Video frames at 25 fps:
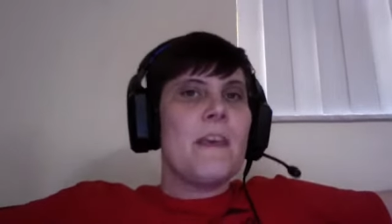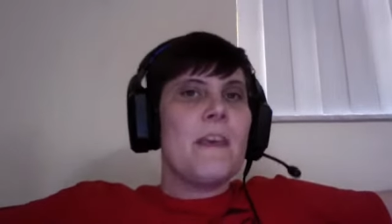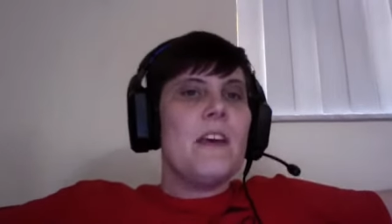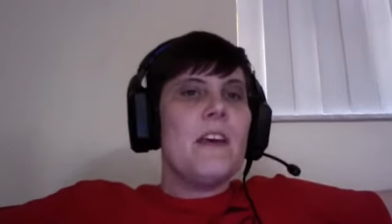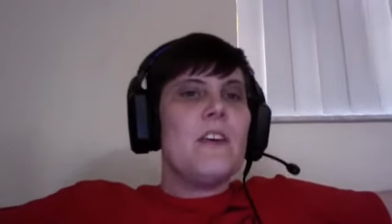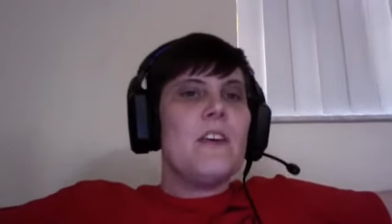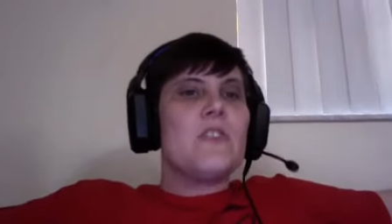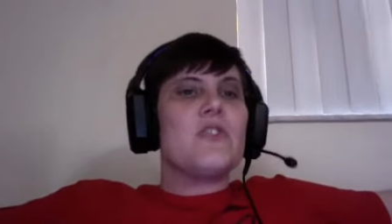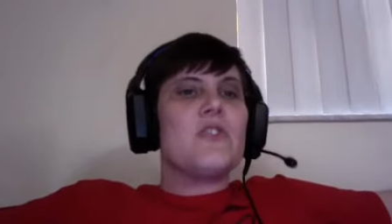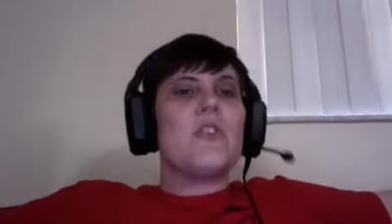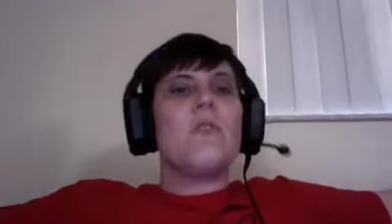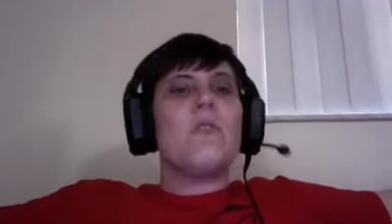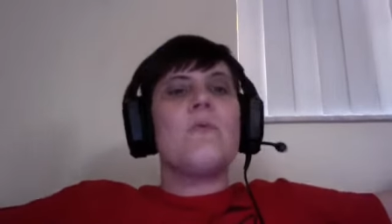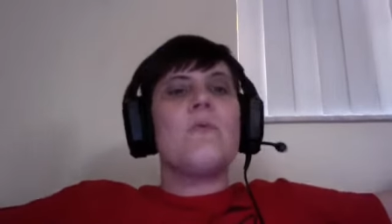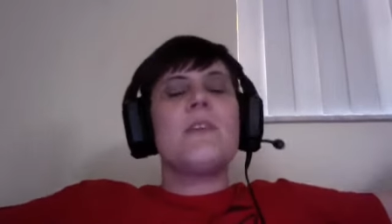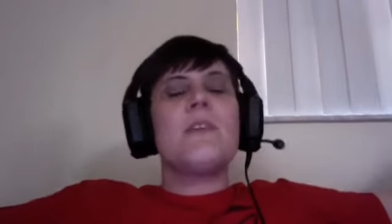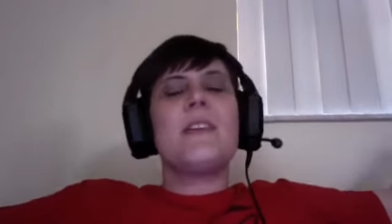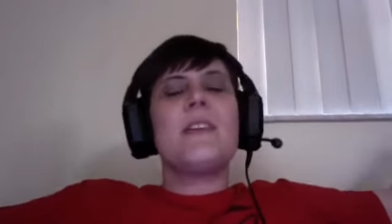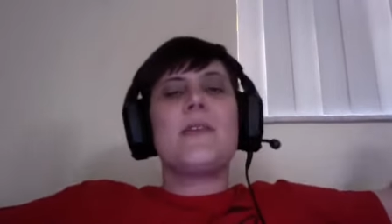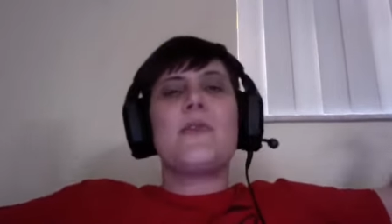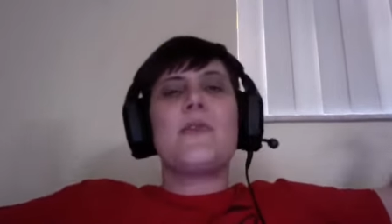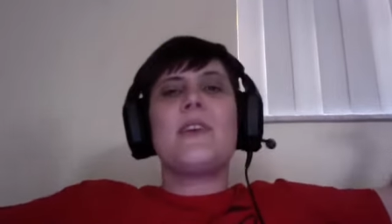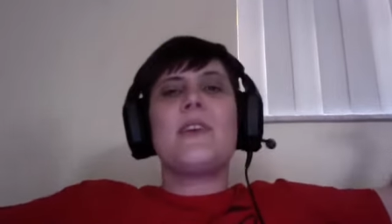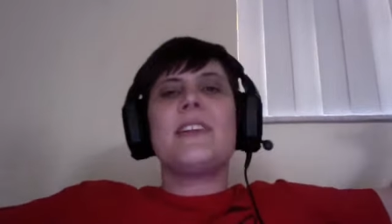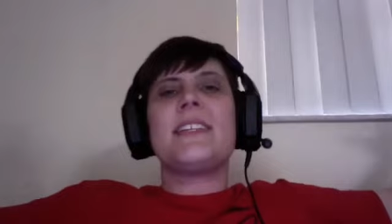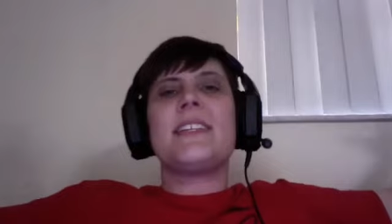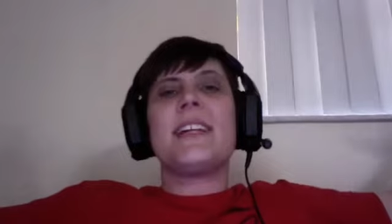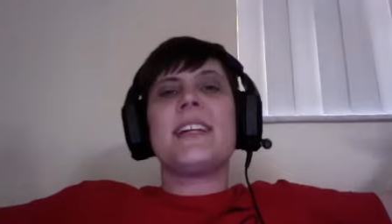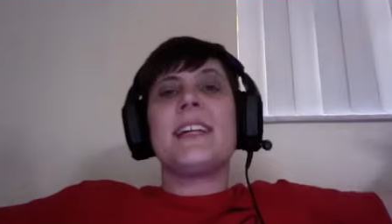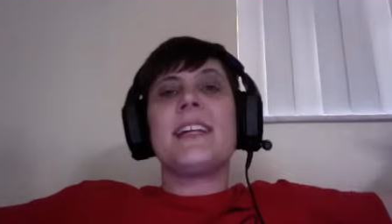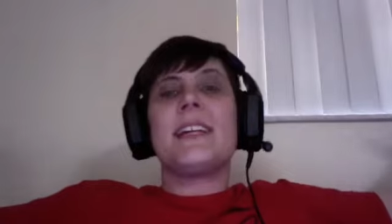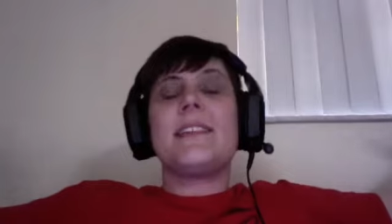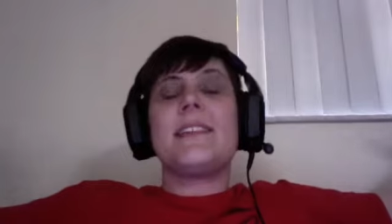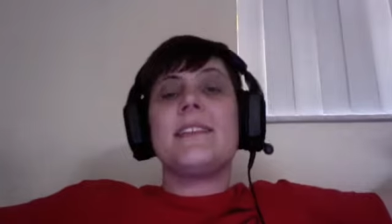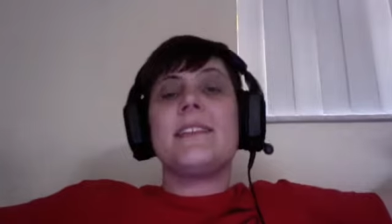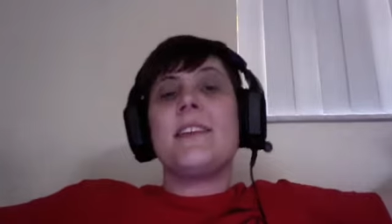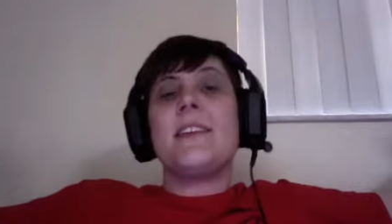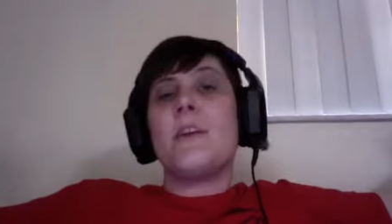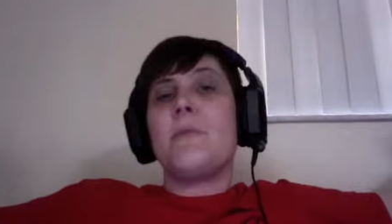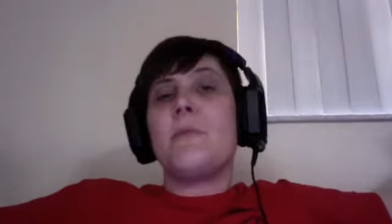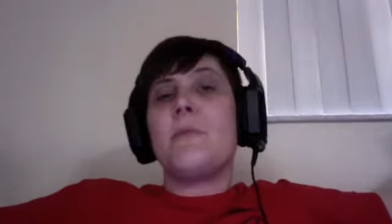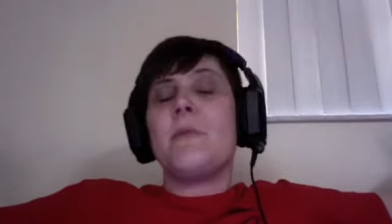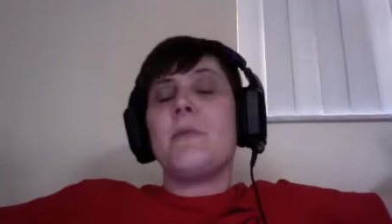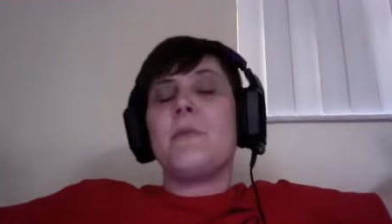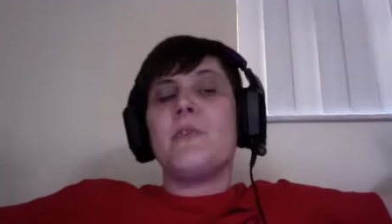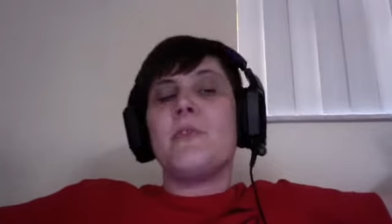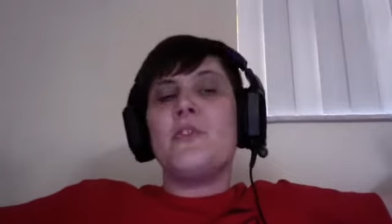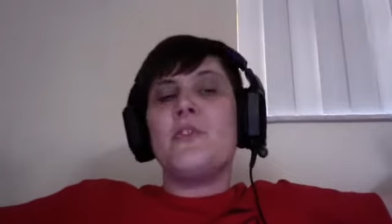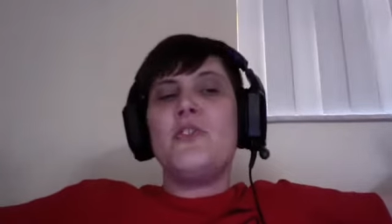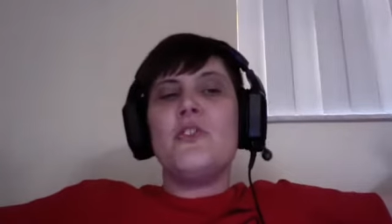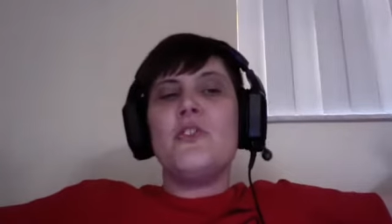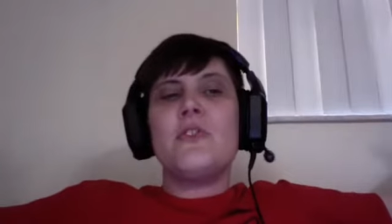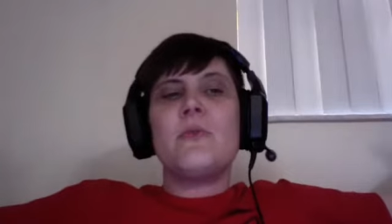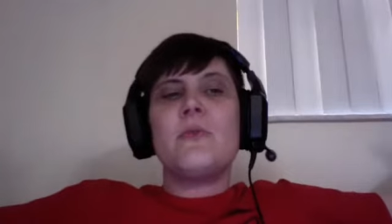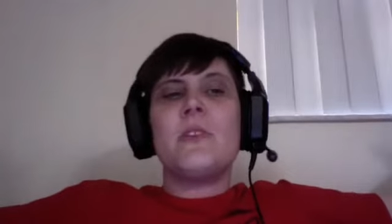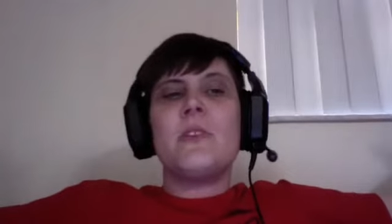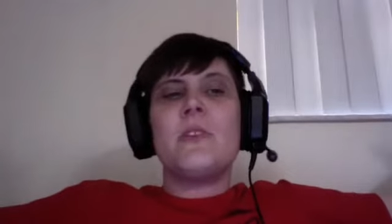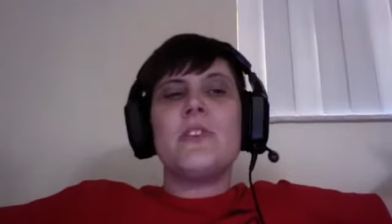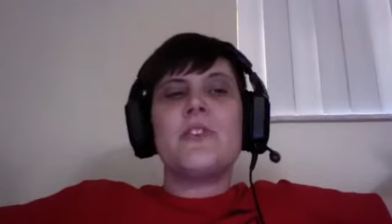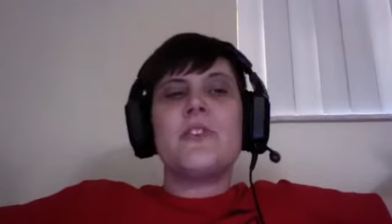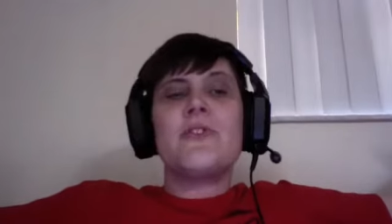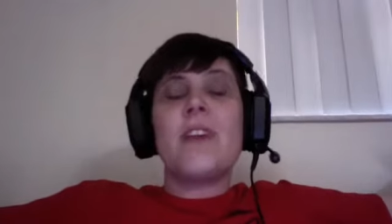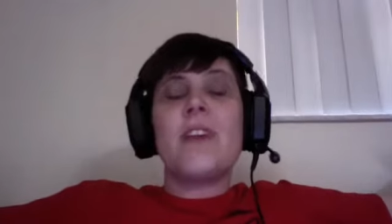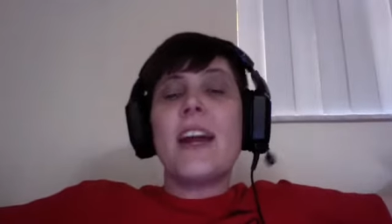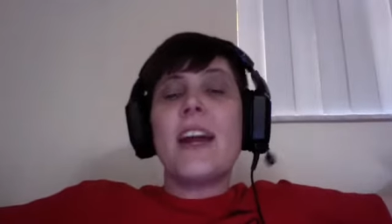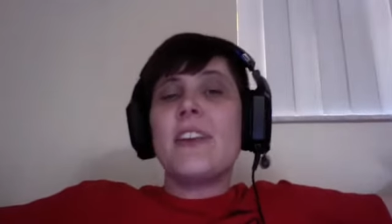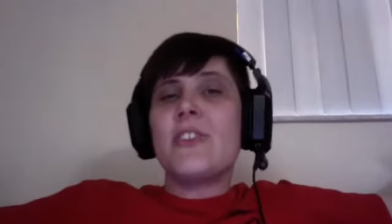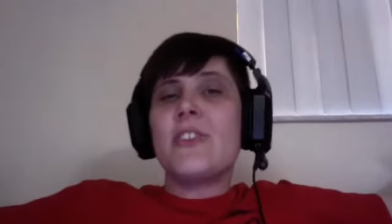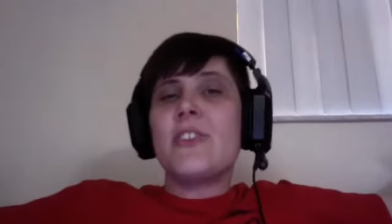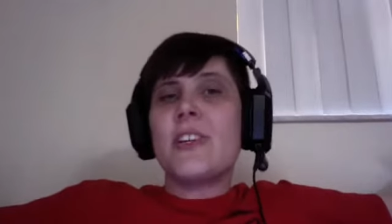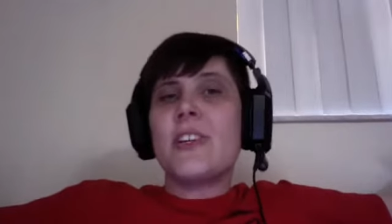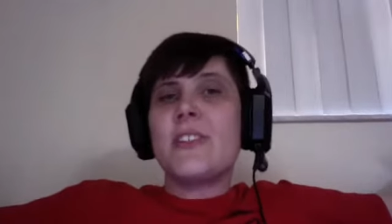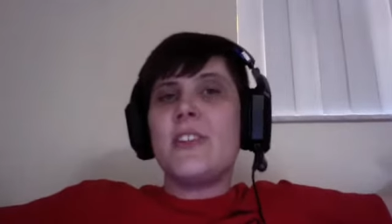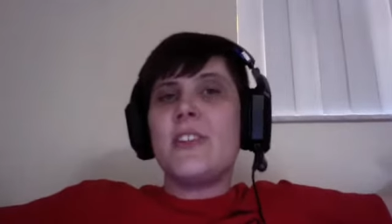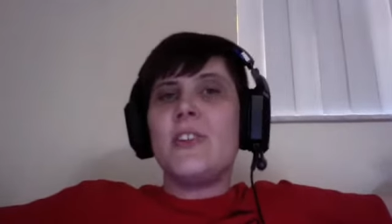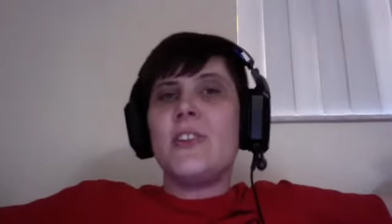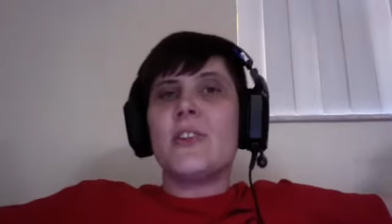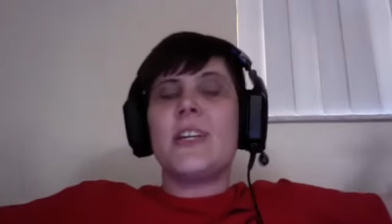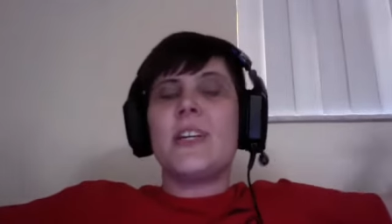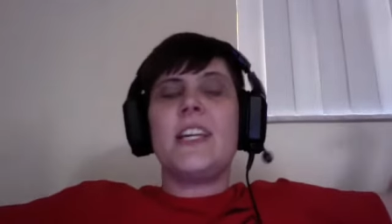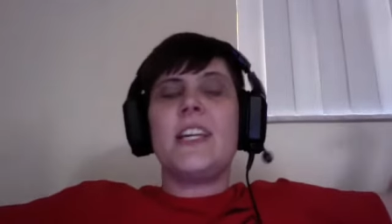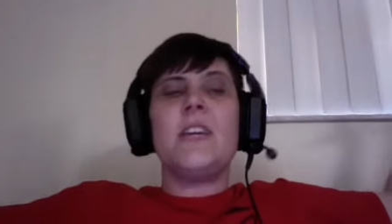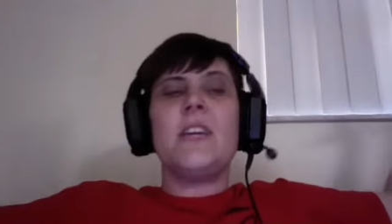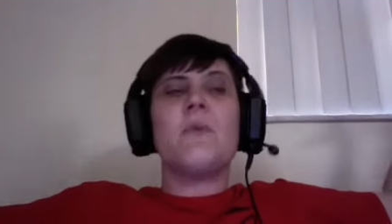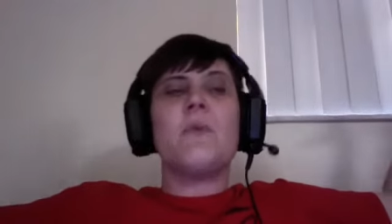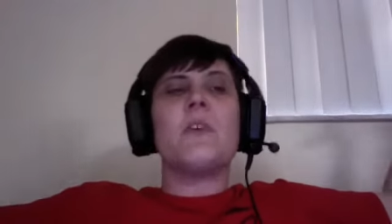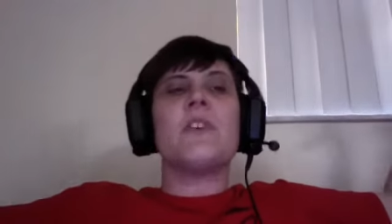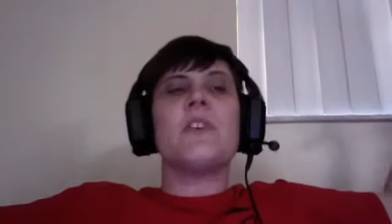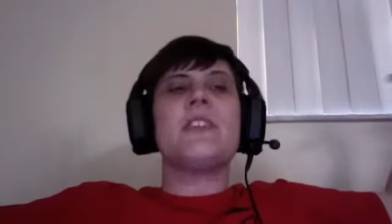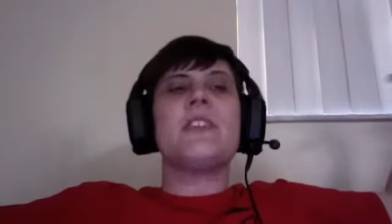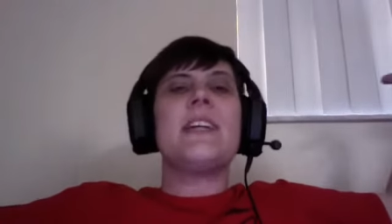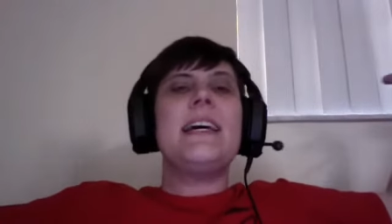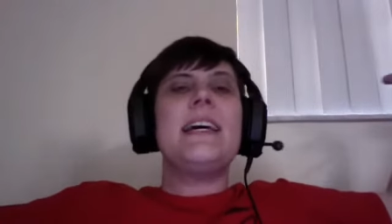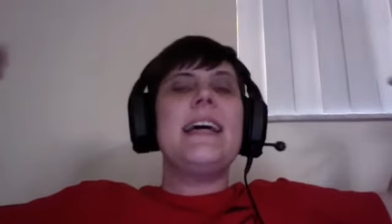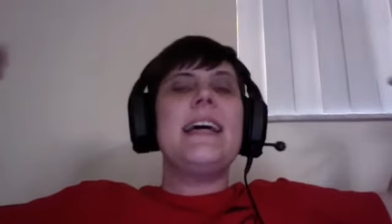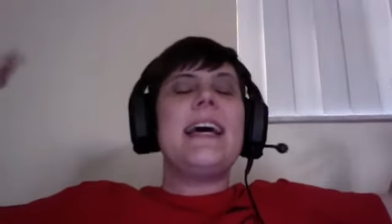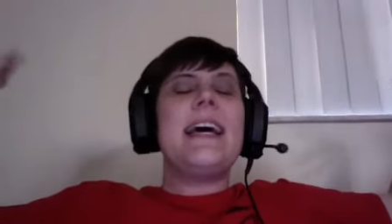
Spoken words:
So one of the things that I like to tell people to do is when you're strategizing your keywords,